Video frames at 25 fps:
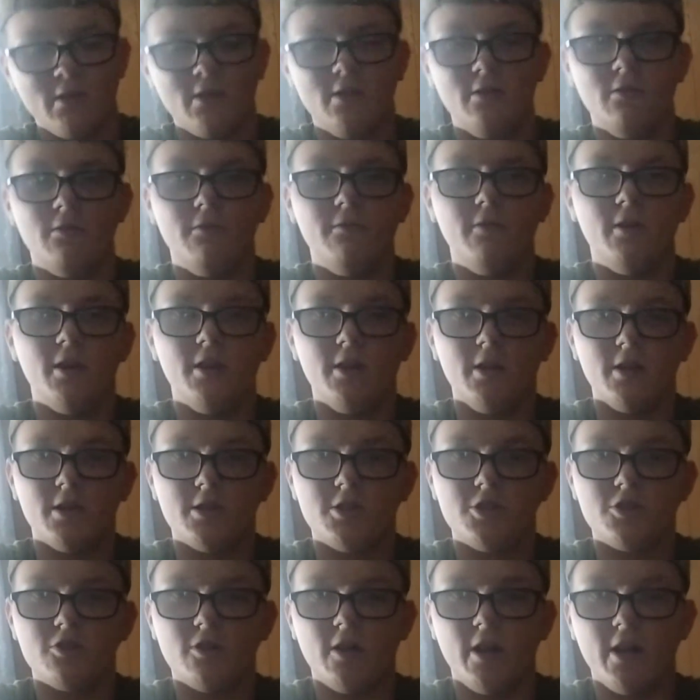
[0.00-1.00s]
you'll find the
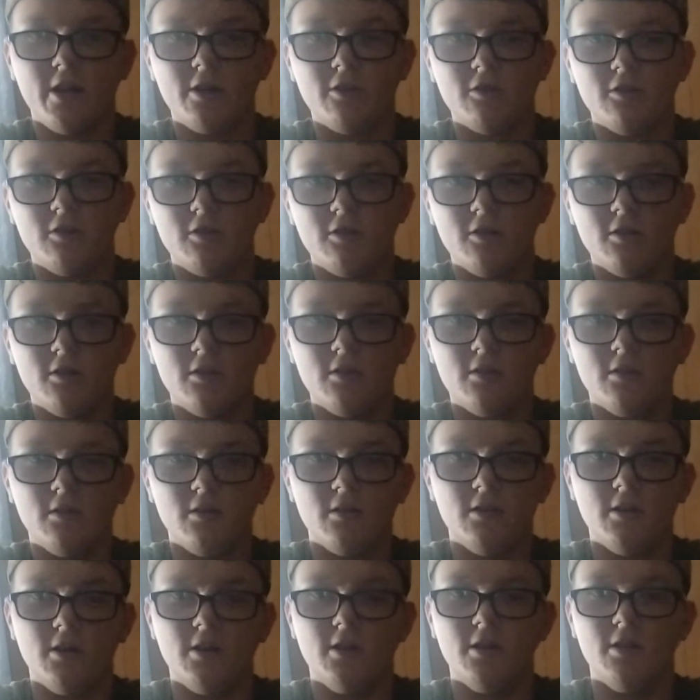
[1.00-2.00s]
extractor,
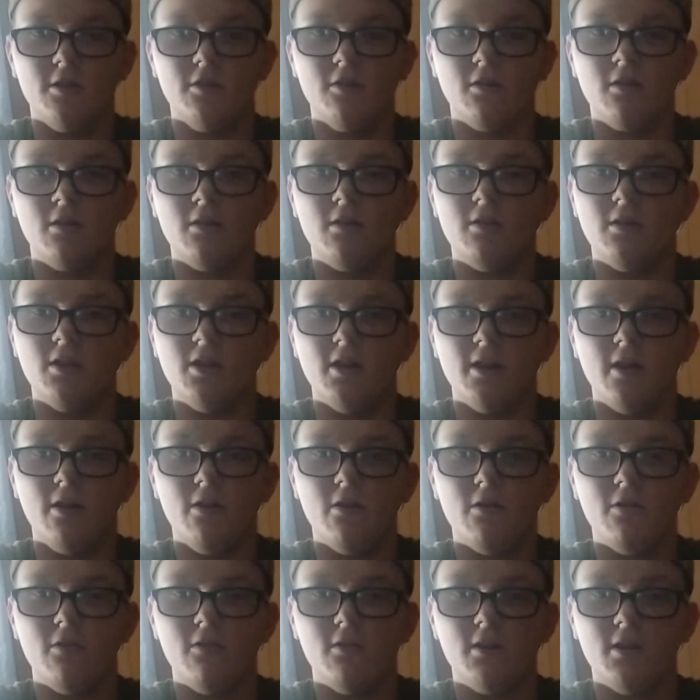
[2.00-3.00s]
and you can clean out
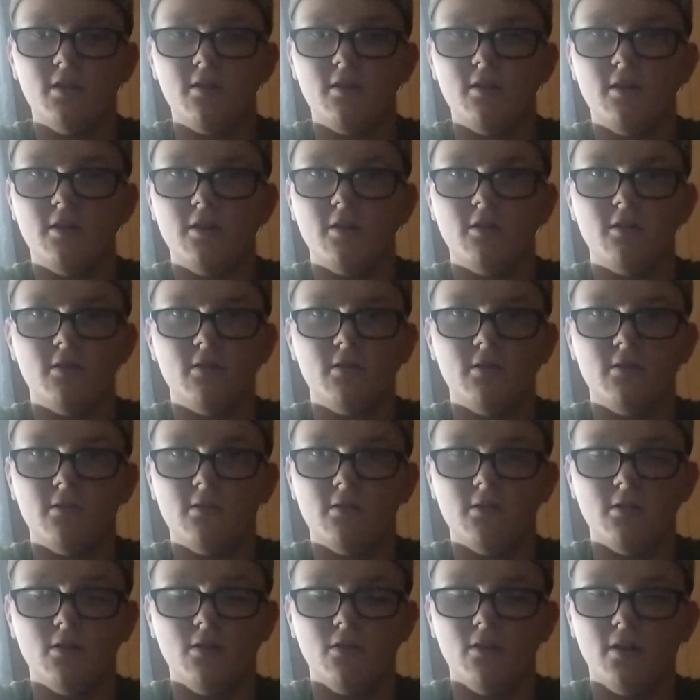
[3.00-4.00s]
underneath there,
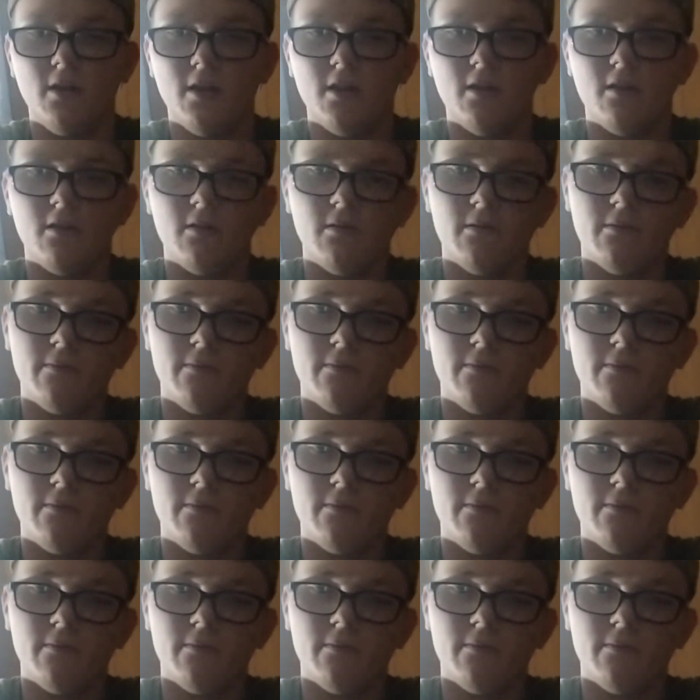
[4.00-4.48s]
all that.